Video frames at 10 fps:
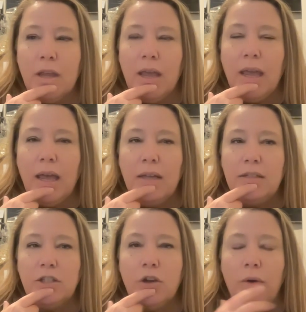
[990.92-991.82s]

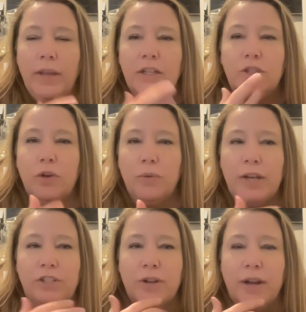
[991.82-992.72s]
And going into a
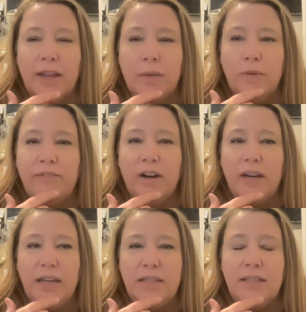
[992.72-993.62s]
restaurant, it can be very
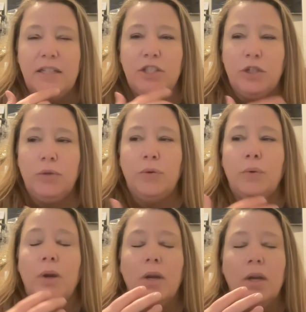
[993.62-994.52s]
easy
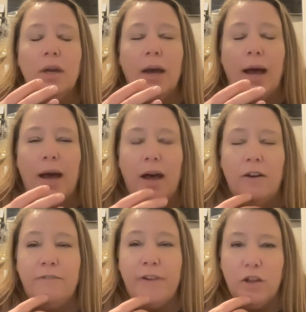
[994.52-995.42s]
to
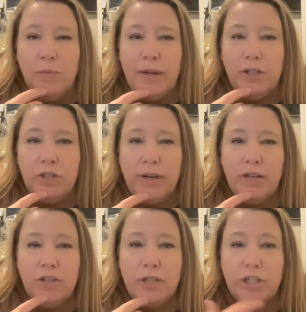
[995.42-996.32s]
follow Mediterranean
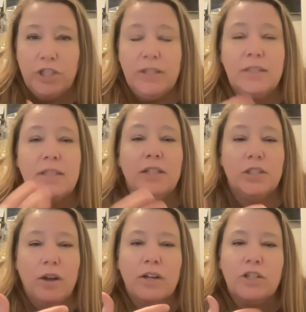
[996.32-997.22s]
traditions as
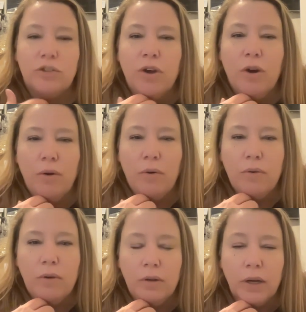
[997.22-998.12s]
long as you know
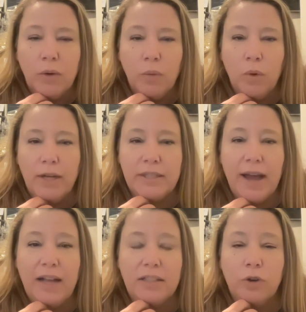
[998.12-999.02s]
what to
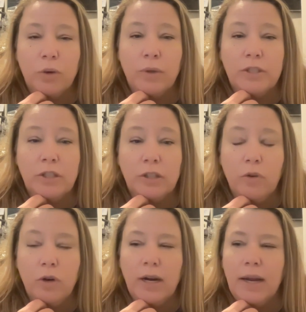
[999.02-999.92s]
ask for and what to look
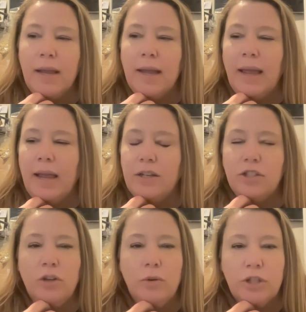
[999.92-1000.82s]
for, and you
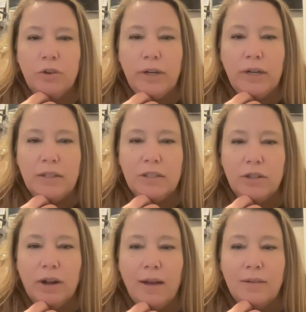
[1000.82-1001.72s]
know which ingredients are
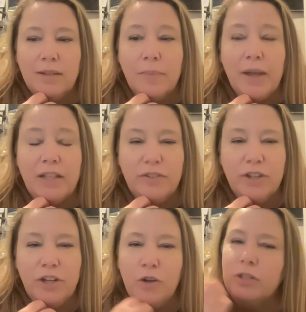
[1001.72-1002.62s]
not the best for
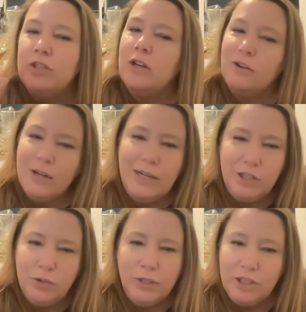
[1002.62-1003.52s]
you, which are ingredients
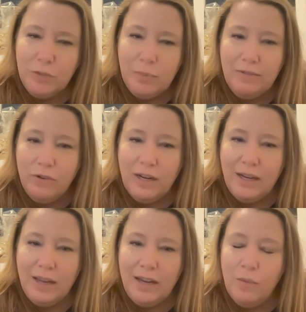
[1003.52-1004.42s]
you really should be avoiding
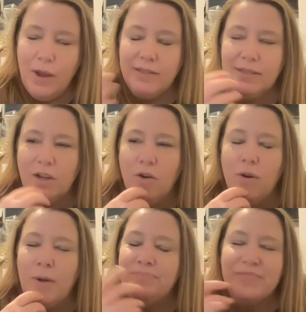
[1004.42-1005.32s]
anyway.
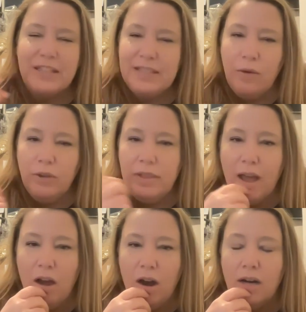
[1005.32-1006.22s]
So it's not really
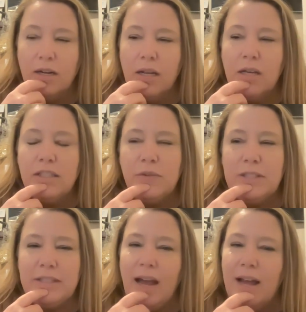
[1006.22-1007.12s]
that hard. So
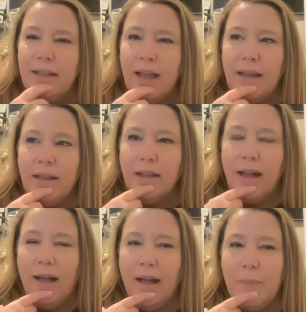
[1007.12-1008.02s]
it's not like
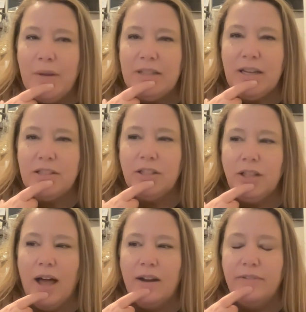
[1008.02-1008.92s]
it takes a
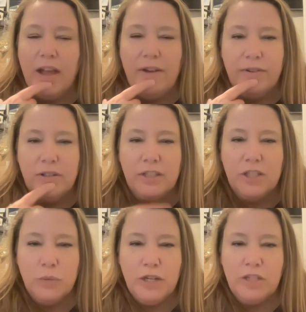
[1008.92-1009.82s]
lot of effort to
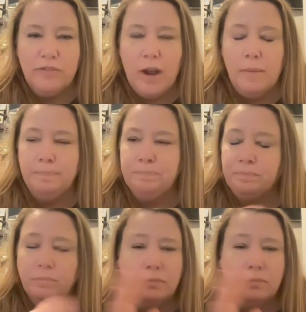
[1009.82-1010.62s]
switch from